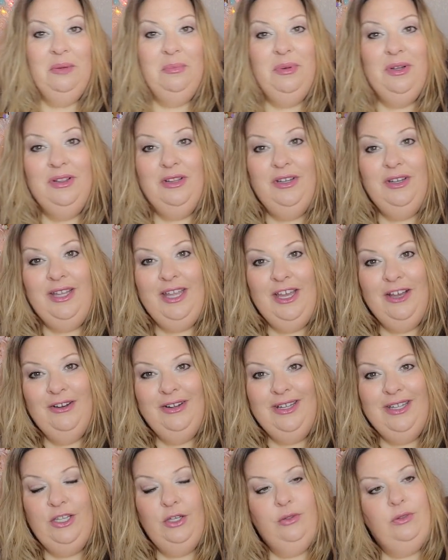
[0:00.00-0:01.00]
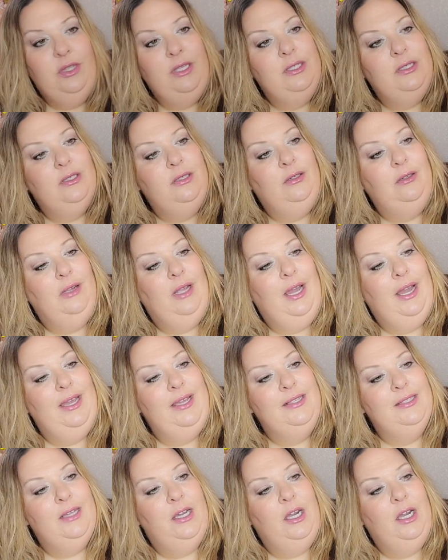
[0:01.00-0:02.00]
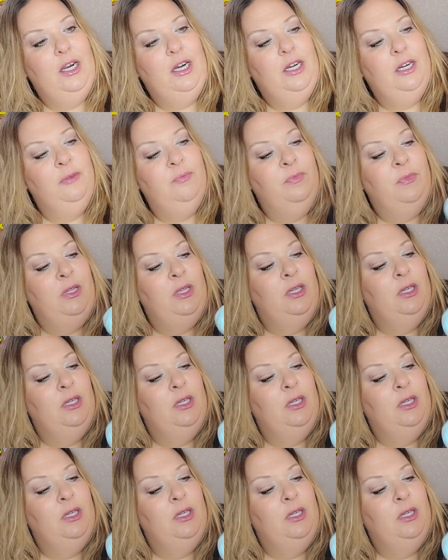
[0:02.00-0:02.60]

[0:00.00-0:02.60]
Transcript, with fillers: But look how cute these little guys are.